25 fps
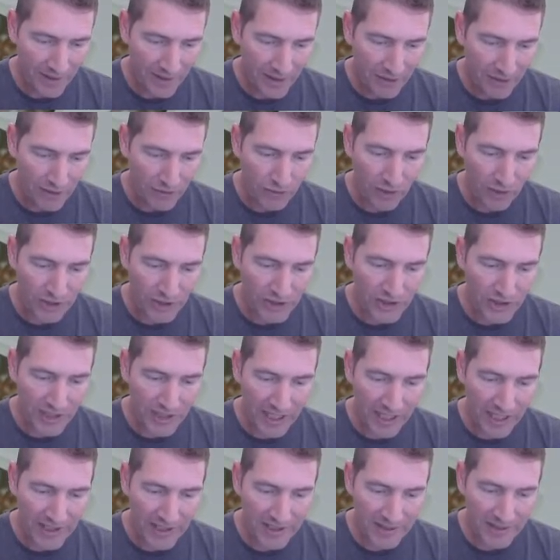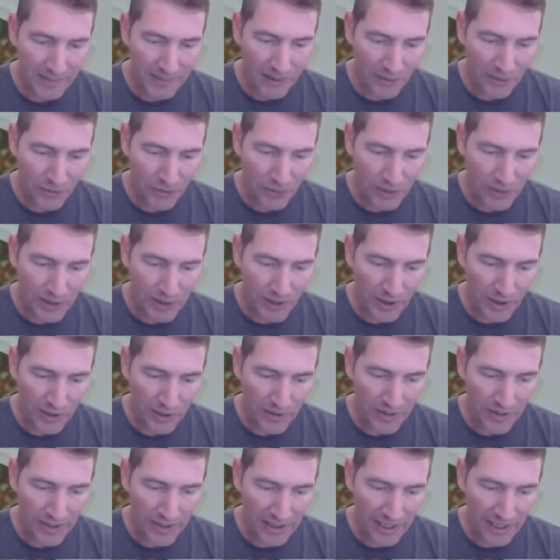French text is about
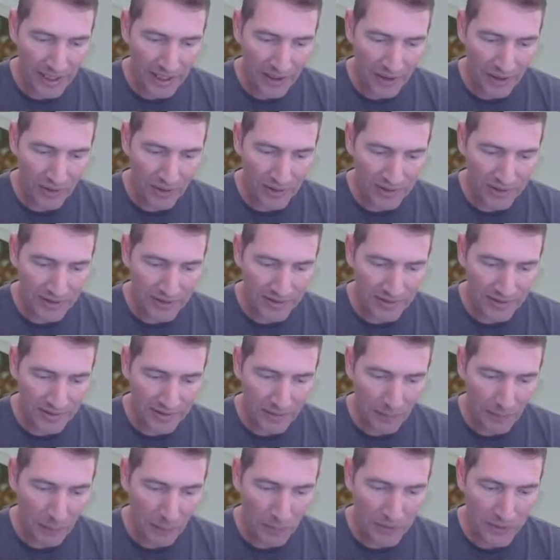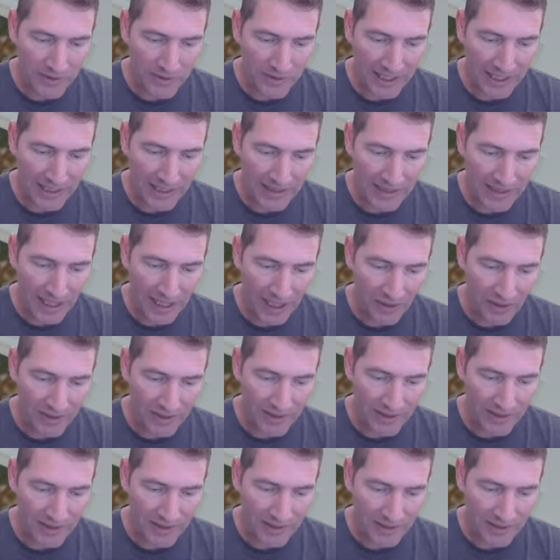300, and errors almost
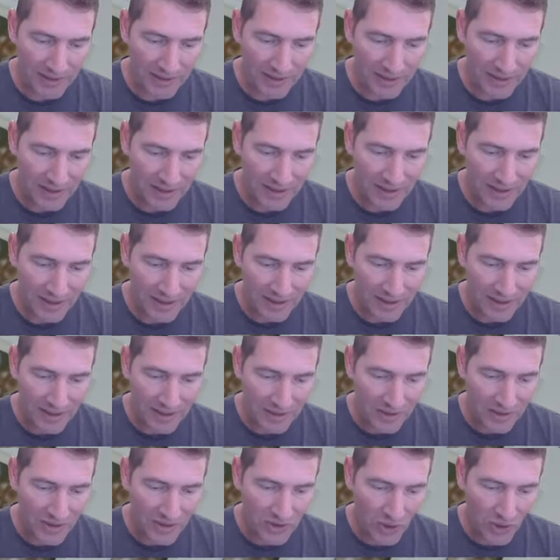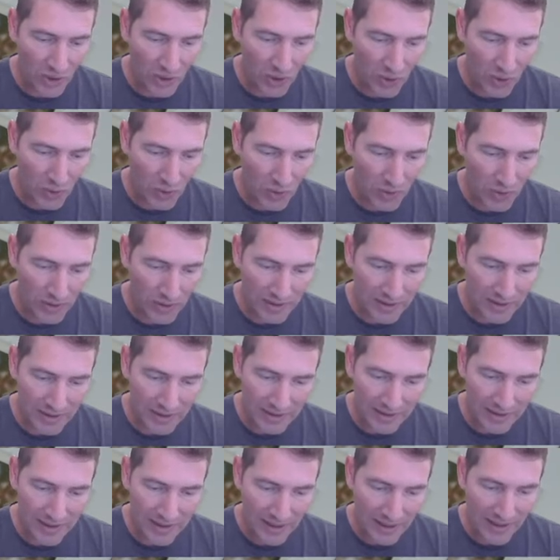10,000. So
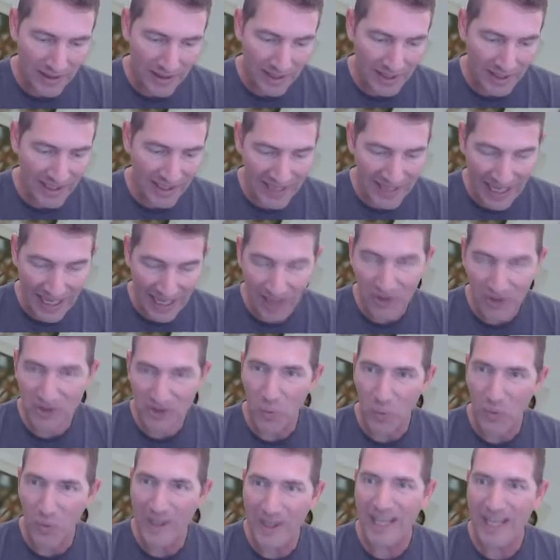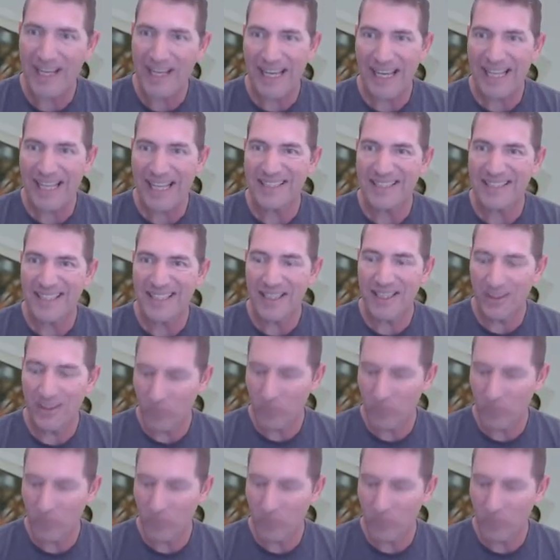Then and nows are 1 out of 18?